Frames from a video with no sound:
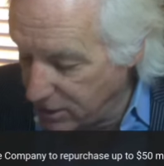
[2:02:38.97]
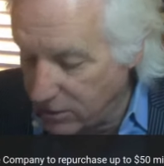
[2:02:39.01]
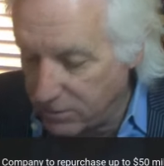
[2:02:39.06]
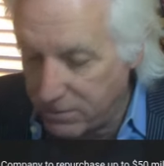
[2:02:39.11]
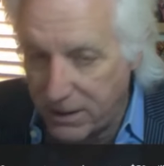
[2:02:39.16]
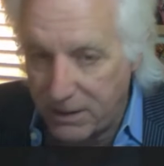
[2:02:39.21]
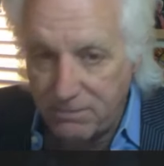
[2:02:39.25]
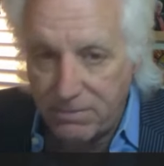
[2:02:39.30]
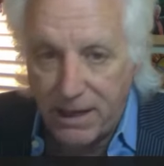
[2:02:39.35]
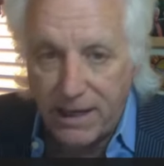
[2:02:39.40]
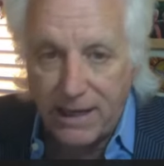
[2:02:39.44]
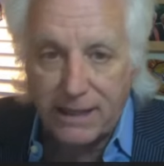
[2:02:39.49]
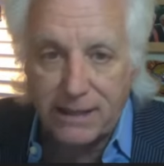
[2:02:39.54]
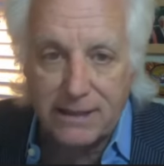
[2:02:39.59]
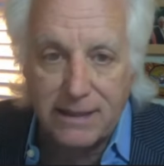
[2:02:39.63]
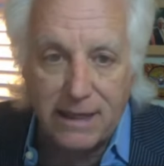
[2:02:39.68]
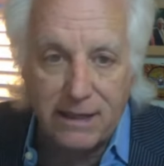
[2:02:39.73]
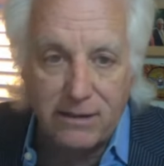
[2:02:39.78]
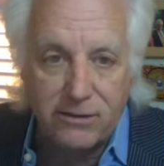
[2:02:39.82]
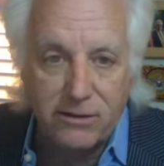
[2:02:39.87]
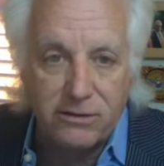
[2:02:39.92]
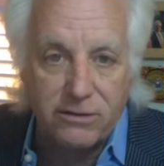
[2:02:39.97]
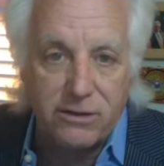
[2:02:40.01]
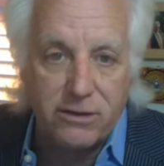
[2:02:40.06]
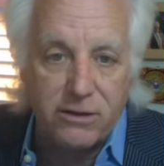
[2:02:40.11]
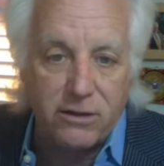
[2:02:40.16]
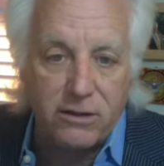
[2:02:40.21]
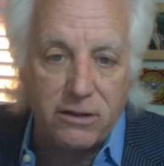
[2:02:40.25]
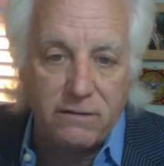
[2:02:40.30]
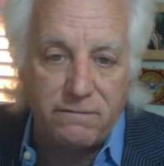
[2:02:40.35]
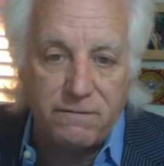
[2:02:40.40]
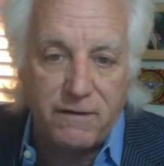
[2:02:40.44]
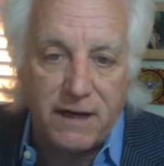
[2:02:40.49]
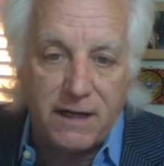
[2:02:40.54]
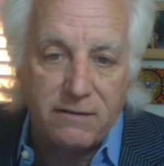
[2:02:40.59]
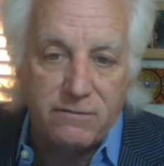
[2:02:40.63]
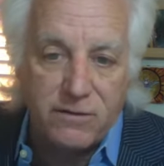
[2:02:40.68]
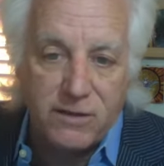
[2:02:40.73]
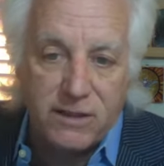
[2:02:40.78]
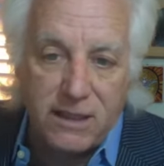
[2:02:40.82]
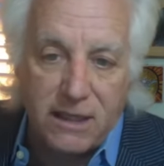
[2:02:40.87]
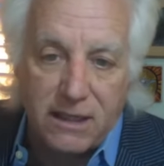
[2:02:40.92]
it'll be back down to
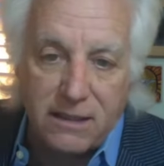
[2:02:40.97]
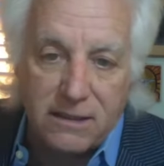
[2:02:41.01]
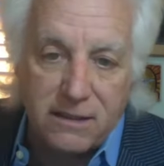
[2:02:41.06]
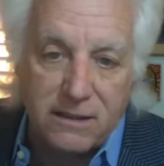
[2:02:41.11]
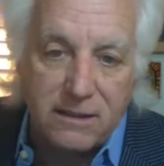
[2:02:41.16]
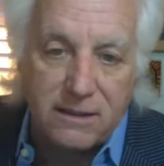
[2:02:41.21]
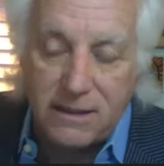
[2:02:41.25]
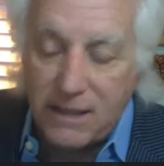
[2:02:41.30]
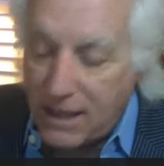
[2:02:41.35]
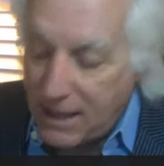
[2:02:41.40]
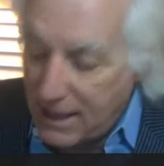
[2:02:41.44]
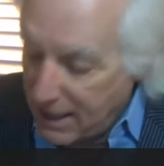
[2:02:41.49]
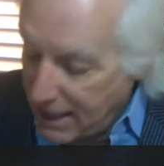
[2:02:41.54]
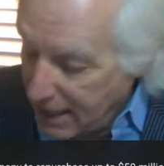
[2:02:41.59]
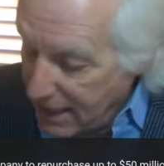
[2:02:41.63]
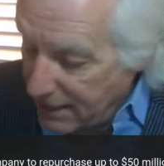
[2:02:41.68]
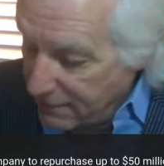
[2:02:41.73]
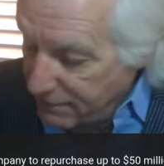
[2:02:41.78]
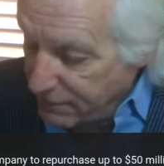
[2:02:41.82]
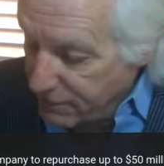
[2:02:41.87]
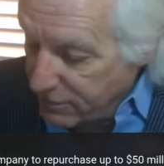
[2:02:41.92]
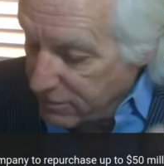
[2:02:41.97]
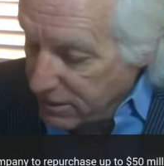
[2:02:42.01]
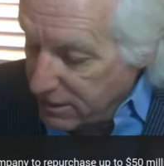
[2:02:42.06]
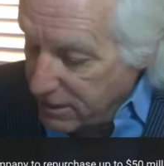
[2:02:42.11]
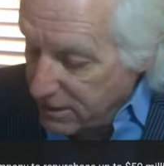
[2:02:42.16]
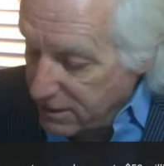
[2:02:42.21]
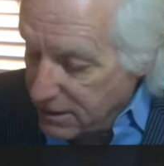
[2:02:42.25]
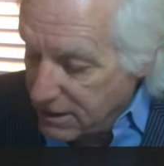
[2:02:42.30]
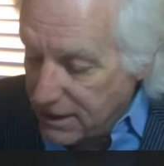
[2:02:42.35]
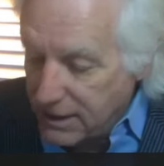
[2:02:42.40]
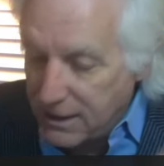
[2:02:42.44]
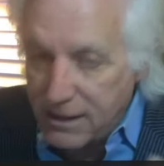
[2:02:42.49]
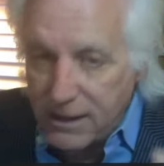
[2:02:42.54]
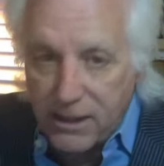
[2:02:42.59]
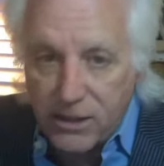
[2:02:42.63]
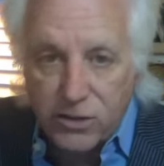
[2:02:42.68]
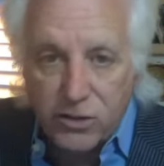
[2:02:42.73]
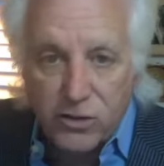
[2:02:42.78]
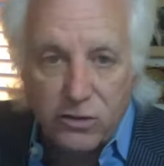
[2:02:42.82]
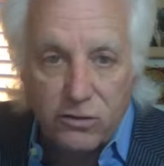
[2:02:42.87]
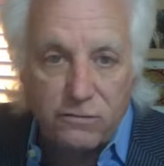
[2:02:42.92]
35 cents after an
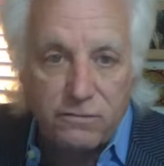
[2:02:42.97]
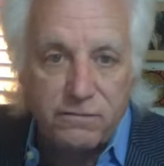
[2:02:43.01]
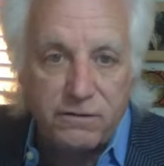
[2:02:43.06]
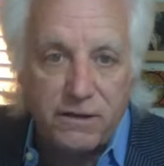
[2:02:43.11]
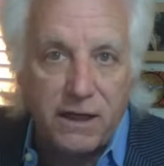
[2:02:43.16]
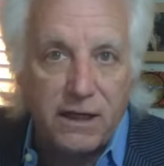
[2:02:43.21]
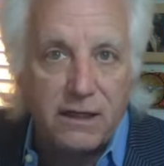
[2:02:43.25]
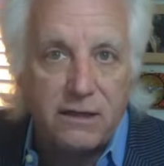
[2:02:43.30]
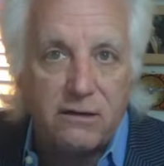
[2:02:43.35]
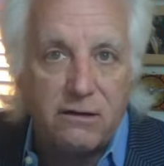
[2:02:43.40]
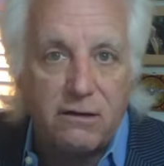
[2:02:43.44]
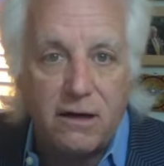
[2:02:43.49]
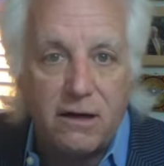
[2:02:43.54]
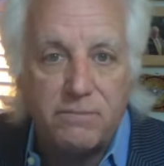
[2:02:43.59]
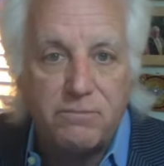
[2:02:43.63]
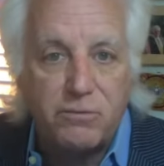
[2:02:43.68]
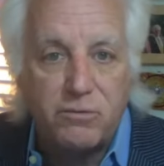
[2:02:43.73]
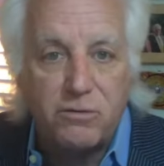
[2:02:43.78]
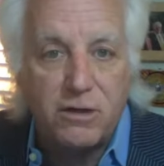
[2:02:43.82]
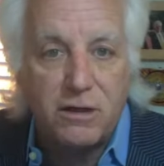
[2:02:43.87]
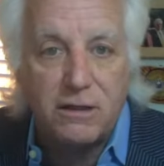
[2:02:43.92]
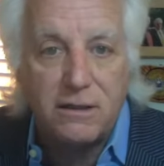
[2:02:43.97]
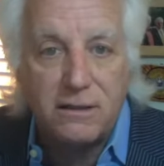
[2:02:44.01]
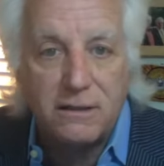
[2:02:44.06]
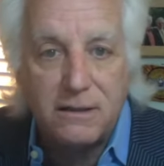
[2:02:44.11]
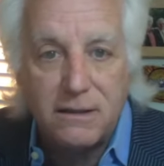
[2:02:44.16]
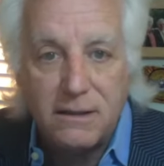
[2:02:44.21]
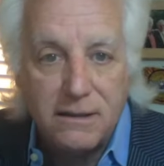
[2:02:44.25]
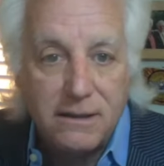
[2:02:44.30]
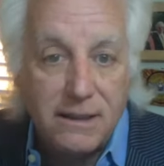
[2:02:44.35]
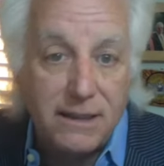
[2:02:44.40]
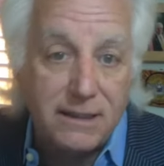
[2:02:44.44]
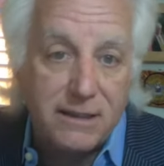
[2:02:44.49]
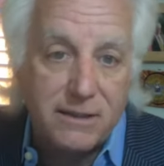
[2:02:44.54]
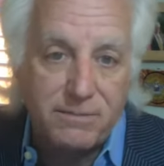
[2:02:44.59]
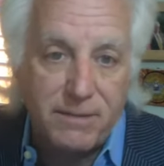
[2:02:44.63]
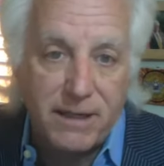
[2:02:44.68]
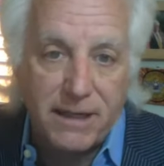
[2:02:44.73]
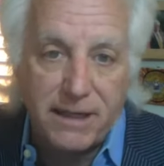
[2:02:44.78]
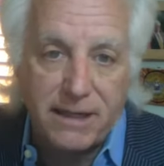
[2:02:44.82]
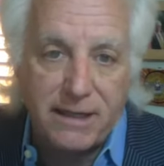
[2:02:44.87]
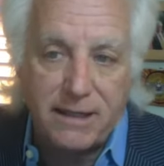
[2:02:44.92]
initial flutter upward. That's
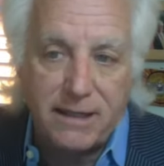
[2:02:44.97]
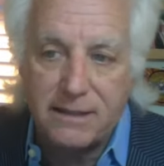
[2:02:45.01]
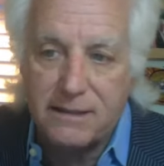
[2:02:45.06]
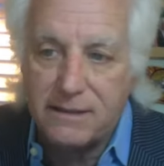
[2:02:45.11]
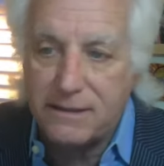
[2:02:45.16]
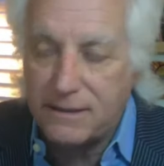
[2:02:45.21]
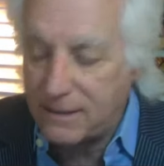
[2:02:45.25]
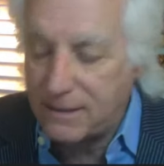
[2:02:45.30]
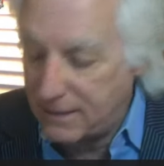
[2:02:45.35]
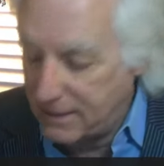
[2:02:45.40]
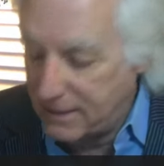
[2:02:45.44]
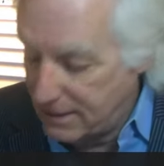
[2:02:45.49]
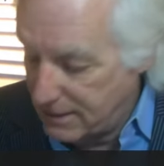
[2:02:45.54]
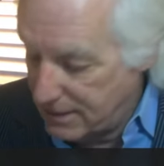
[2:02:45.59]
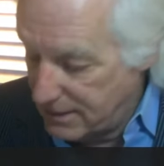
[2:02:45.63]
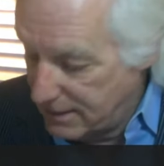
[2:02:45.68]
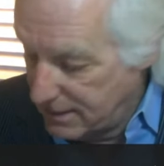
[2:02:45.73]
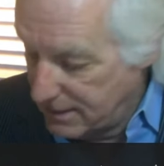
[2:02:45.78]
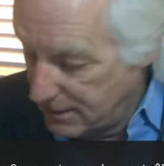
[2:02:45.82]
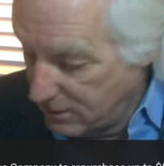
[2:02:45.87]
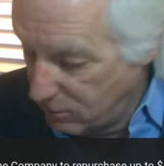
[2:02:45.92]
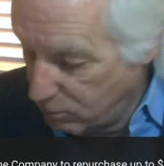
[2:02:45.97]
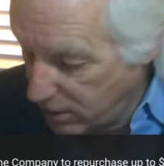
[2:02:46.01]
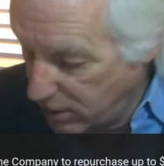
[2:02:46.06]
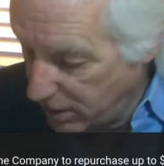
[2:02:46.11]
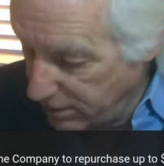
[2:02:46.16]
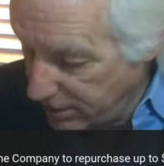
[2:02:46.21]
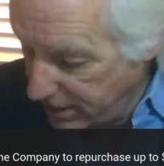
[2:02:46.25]
my guess. Where